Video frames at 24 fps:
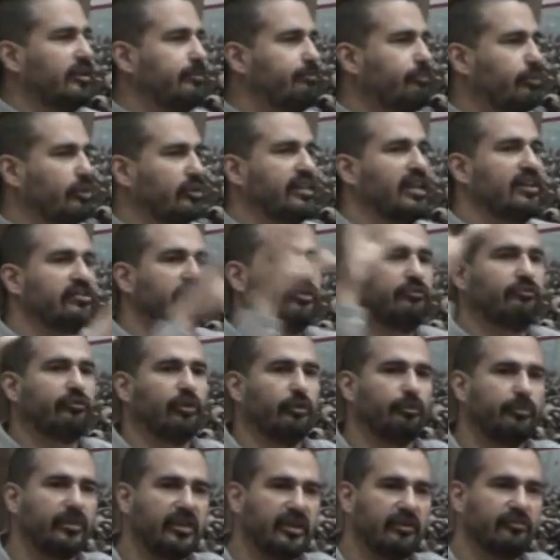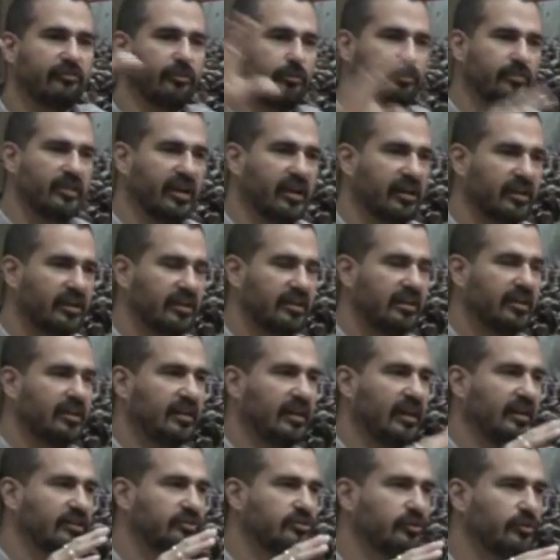importation from here, from there,
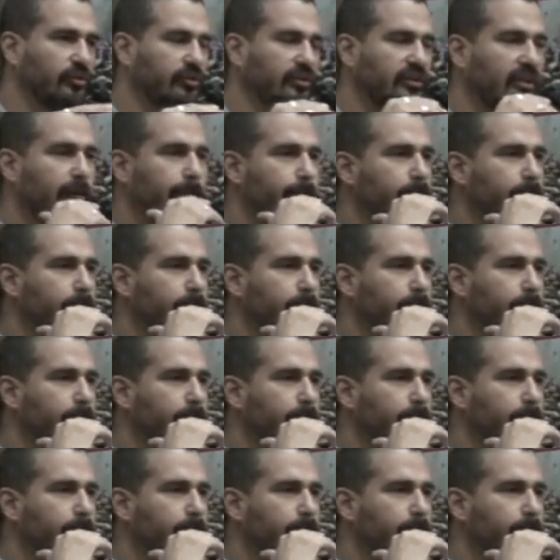and so on.